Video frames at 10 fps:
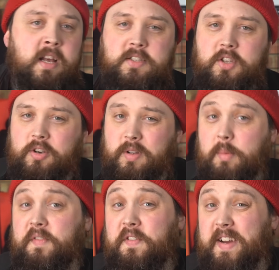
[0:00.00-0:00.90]
So I'm
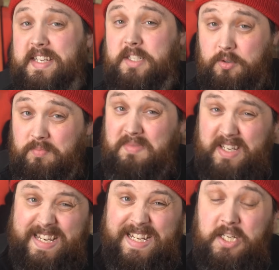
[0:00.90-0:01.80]
afraid you
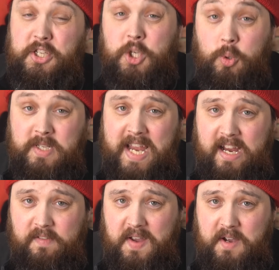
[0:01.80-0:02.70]
need a new
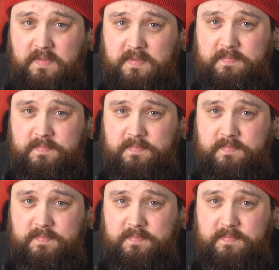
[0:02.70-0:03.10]
tank valve.